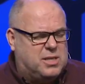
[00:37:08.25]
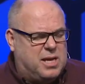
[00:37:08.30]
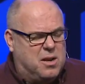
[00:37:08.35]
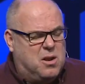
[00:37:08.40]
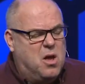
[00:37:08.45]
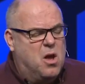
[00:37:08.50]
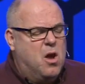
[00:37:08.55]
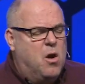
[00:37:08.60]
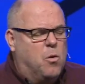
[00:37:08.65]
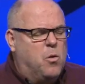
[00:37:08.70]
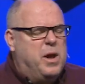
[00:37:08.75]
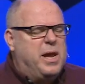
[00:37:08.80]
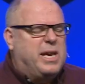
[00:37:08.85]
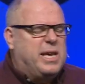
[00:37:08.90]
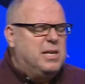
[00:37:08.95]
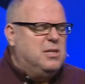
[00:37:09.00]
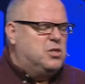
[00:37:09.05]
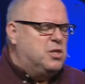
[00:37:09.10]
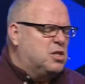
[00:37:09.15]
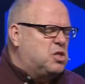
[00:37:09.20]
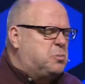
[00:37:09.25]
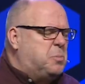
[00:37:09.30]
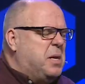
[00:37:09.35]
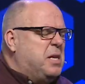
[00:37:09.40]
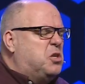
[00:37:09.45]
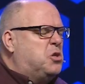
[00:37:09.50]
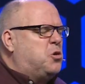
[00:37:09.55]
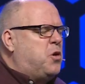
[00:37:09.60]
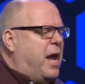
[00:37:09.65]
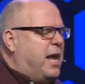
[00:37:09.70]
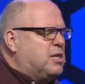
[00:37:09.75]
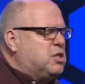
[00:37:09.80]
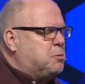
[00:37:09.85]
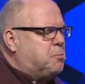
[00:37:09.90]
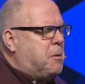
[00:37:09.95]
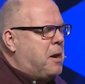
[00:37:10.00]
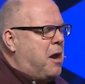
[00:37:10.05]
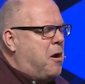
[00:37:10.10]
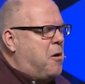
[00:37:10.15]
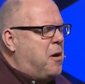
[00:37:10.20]
And we can just be
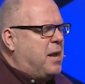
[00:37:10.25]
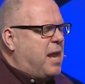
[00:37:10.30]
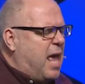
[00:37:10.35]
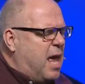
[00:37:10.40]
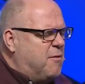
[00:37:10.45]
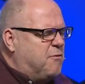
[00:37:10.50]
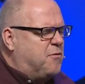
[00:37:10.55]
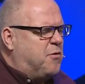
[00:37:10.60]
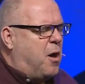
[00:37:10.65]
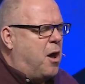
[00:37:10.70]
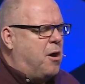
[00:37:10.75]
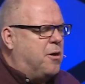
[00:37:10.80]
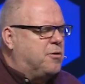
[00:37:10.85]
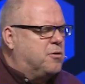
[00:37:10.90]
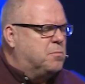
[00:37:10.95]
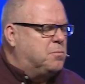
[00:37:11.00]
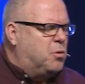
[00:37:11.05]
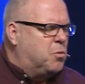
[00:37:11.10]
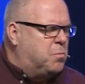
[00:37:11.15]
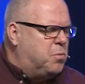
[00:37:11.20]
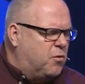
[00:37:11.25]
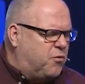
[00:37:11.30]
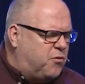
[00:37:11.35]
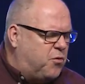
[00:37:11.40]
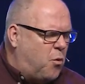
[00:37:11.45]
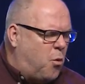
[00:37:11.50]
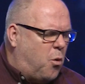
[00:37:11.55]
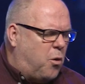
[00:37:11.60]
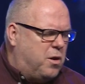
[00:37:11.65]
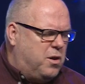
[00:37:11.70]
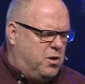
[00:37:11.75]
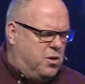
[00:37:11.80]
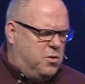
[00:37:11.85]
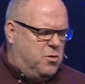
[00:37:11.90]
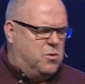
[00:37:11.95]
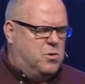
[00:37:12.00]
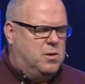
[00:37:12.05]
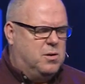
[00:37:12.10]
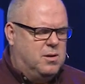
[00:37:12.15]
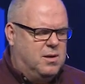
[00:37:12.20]
transparent and vulnerable before
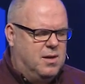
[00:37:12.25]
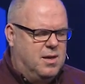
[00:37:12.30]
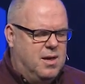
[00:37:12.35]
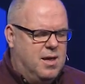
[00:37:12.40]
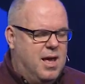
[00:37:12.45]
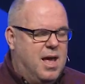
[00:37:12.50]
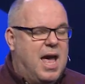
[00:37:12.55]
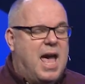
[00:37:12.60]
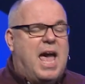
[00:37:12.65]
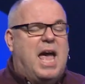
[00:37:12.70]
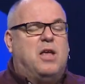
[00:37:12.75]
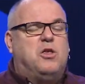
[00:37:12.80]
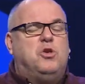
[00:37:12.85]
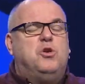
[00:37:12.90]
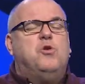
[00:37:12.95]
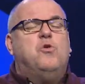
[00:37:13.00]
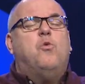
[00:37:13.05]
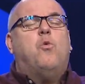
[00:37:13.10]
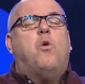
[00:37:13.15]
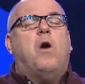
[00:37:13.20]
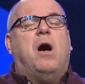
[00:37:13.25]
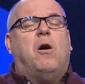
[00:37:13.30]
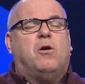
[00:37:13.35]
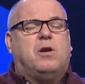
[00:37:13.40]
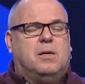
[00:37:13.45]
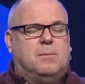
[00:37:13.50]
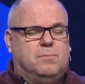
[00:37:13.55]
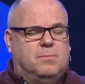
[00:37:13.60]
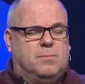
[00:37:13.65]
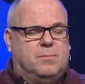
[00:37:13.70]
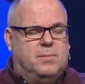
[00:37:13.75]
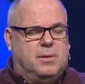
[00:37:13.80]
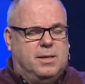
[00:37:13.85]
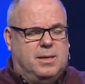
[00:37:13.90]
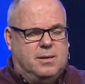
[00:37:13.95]
you. And you welcome